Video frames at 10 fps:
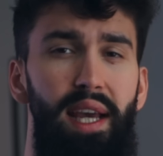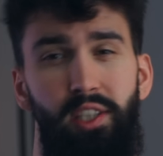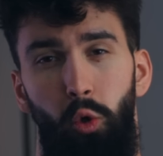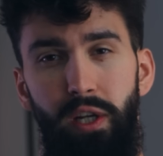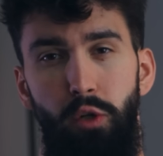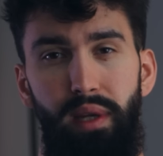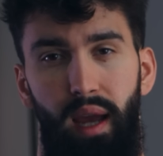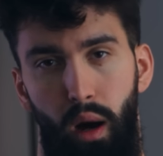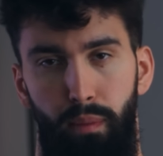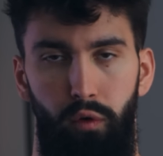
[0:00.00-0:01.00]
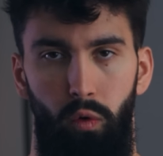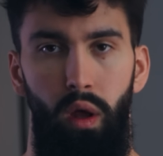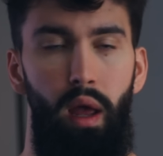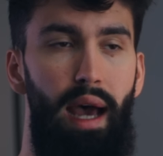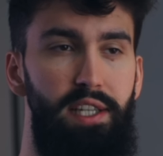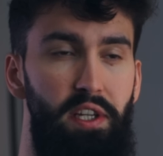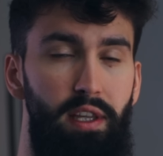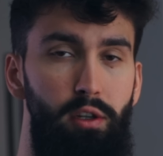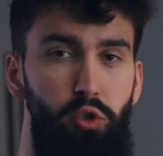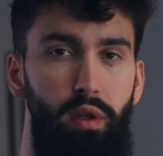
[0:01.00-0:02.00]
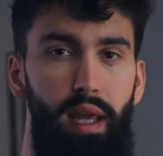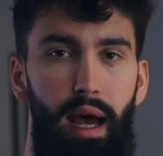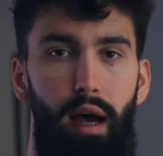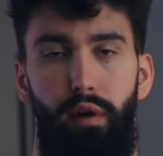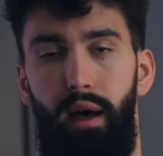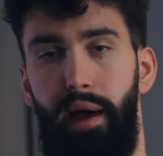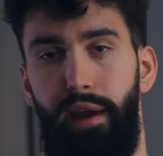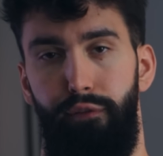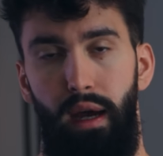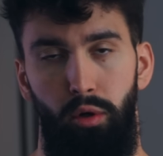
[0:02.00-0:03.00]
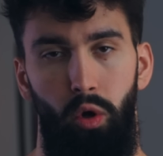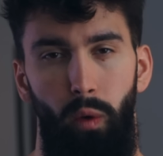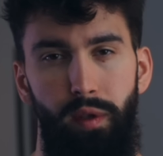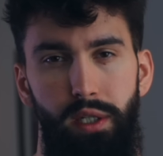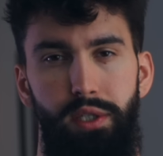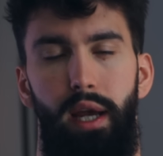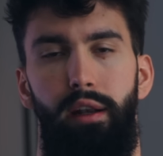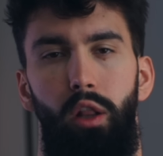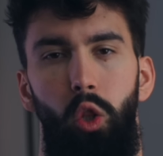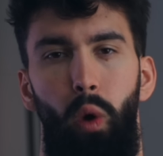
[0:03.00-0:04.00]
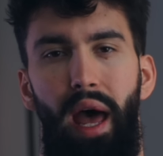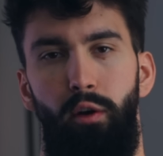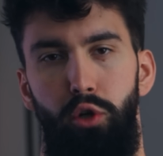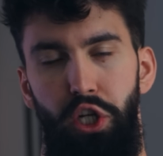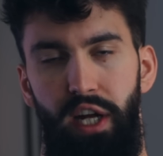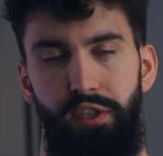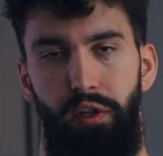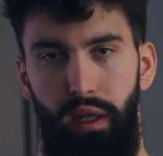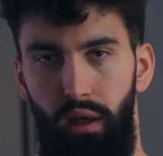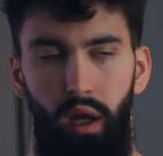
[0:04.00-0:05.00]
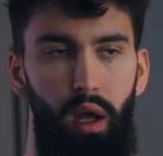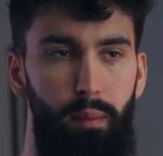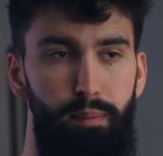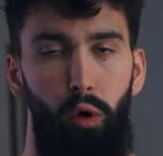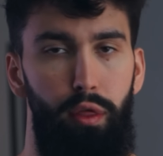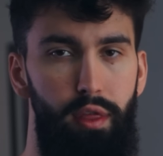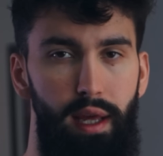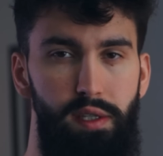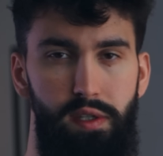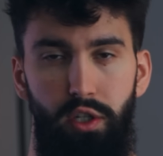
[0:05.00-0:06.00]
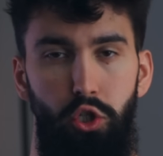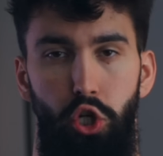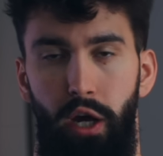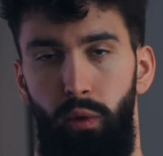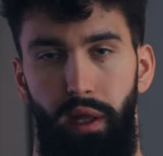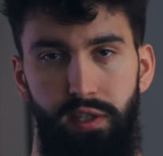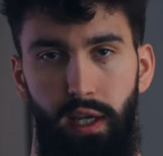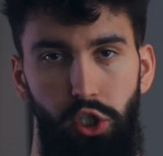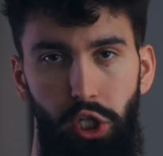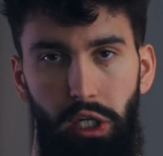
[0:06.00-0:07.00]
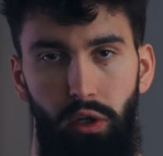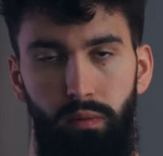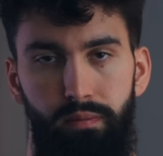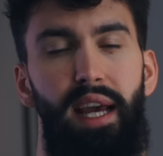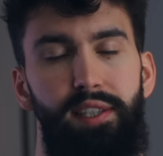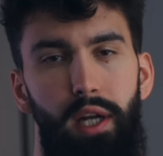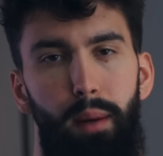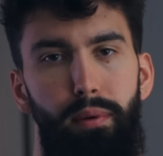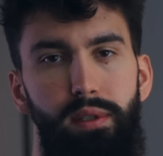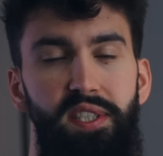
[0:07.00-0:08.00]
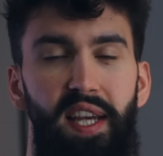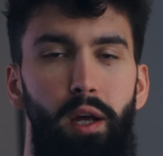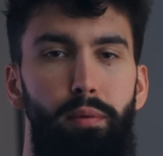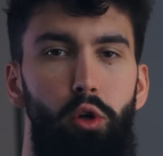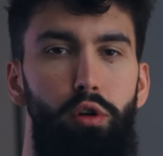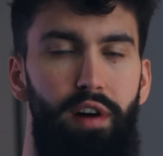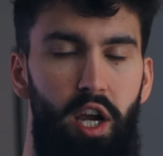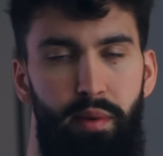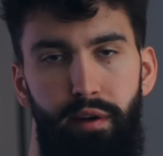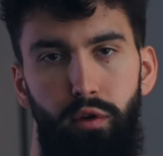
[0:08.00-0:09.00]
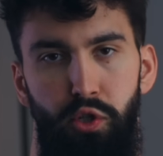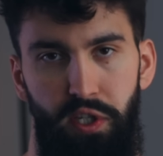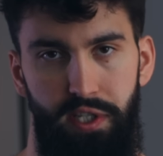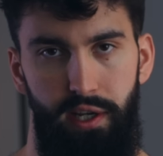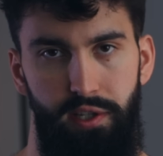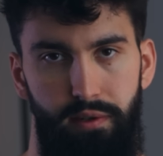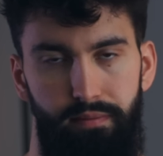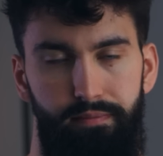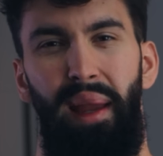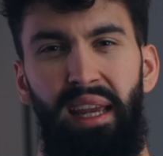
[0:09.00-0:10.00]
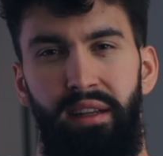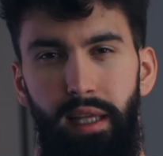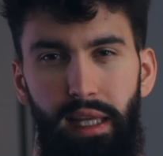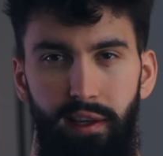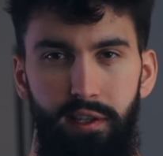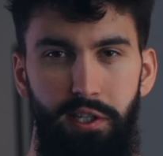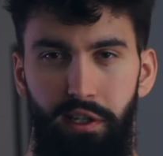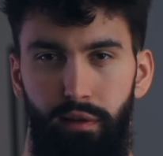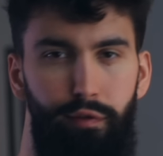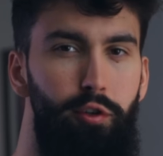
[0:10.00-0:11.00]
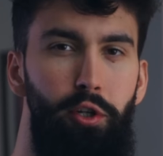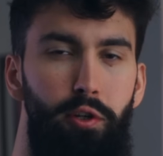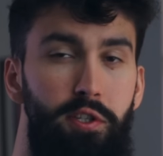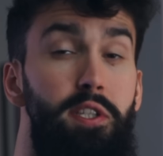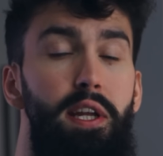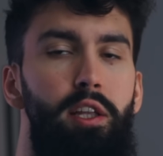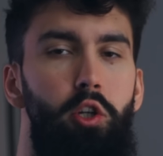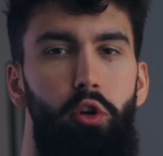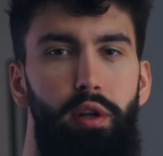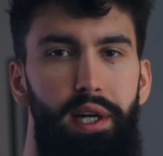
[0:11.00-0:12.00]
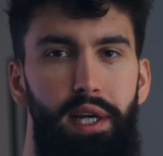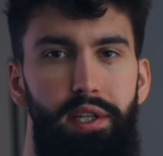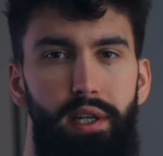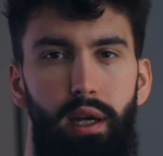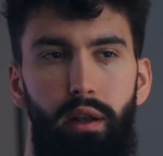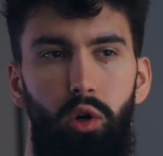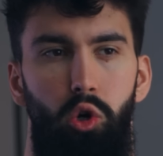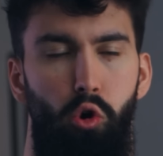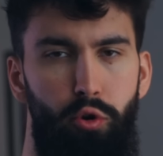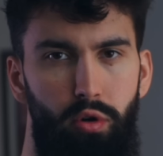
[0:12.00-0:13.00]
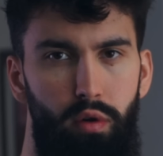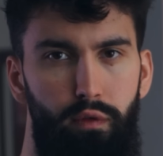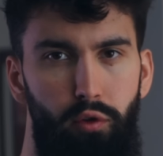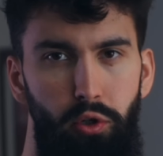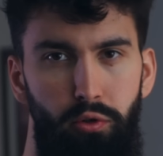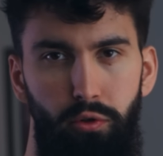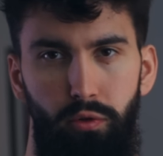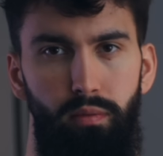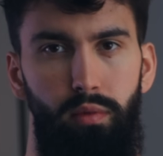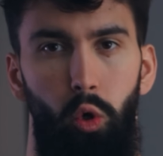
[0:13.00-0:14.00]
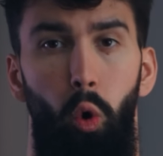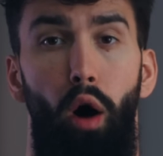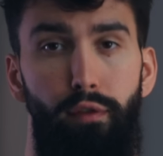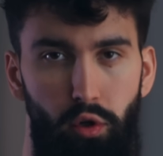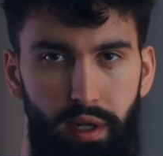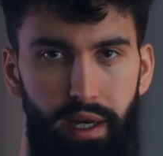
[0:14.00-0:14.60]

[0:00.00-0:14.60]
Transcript: is going to be helpful, as they usually have a high fiber content and a low energy density, both things that generally satiate you. Next up, set up your environment for success. Make it easy for you to stick to your diet and harder for you to go off your